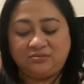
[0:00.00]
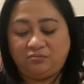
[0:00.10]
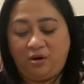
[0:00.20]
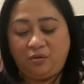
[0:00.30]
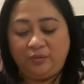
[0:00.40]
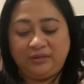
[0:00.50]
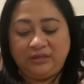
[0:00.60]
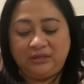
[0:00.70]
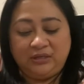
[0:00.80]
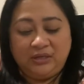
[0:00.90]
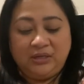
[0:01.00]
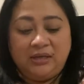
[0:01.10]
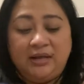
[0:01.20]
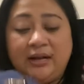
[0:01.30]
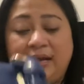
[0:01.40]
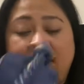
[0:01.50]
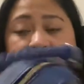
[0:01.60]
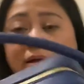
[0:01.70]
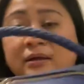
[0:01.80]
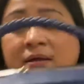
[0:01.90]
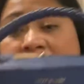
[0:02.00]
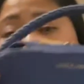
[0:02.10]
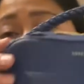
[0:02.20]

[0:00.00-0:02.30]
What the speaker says: wrong with it. Like, it's